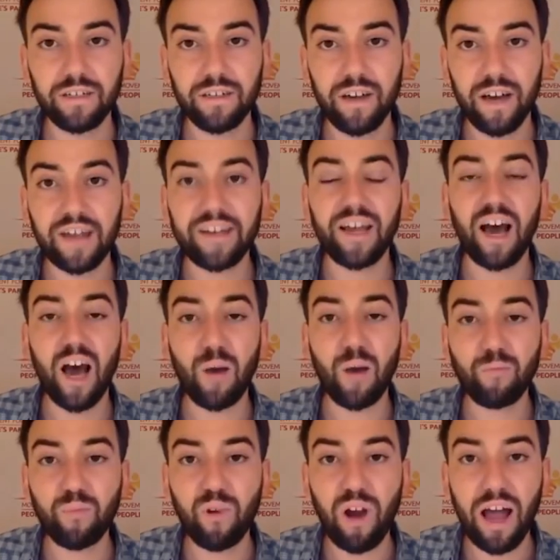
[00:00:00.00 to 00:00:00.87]
an
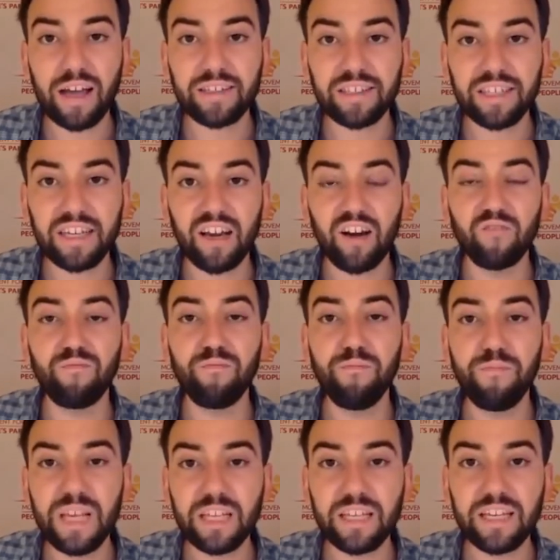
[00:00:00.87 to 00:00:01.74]
uprising of
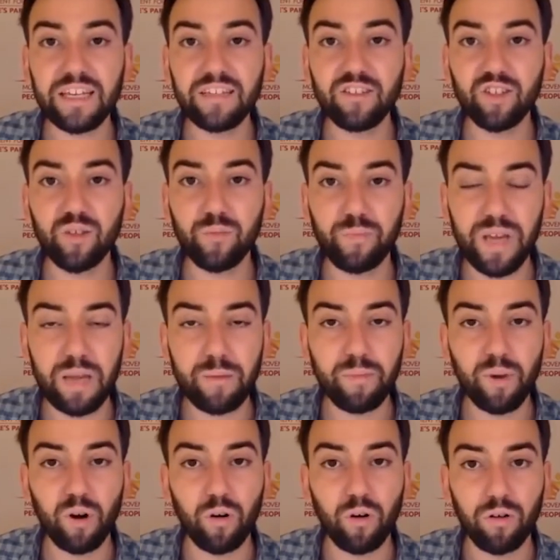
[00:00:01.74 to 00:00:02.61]
millions of
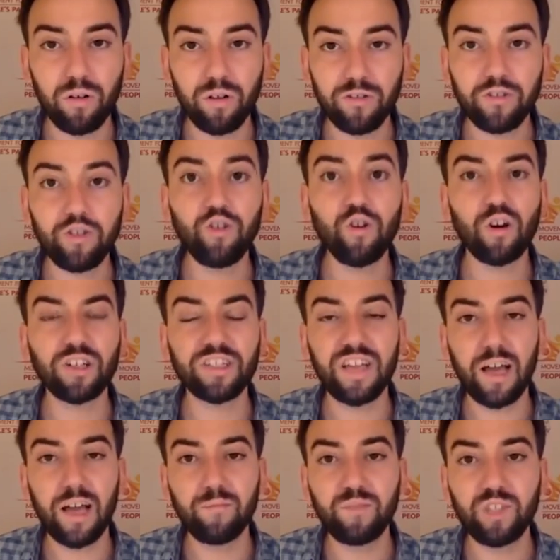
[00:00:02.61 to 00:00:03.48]
people. New
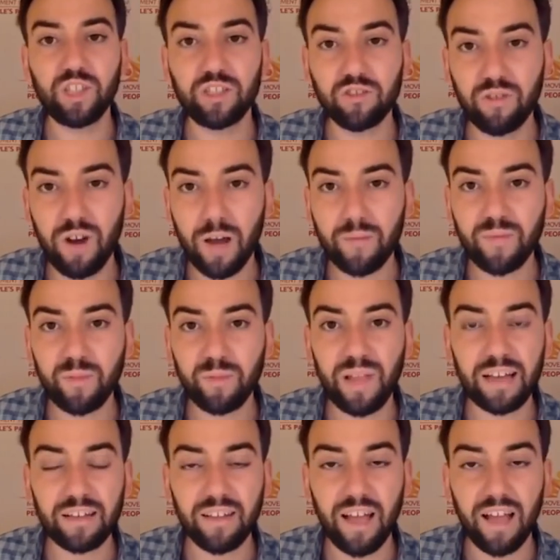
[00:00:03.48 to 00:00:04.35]
York Times described the
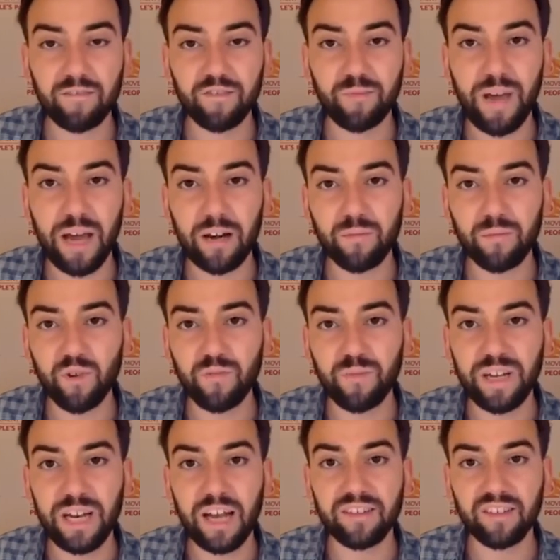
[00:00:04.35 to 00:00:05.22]
Black Lives Matter
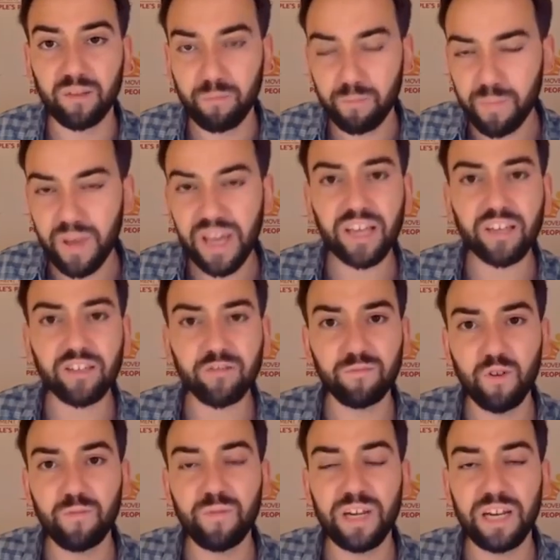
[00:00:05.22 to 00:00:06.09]
movement as the
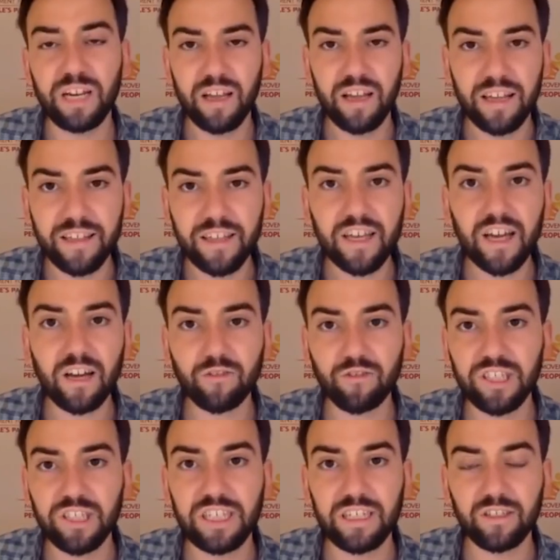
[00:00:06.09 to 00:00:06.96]
biggest movement in the
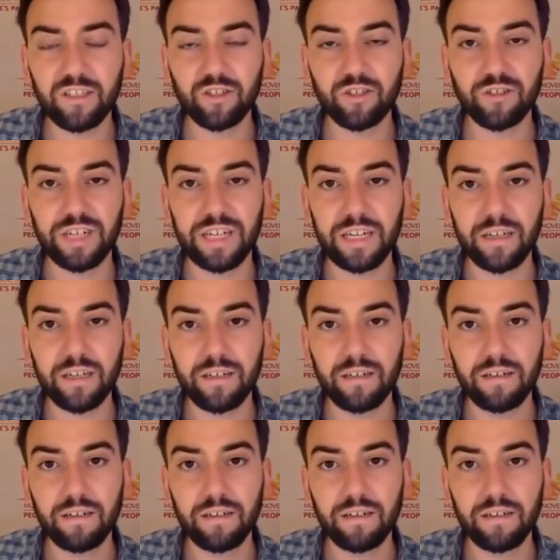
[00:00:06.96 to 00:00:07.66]
country's history.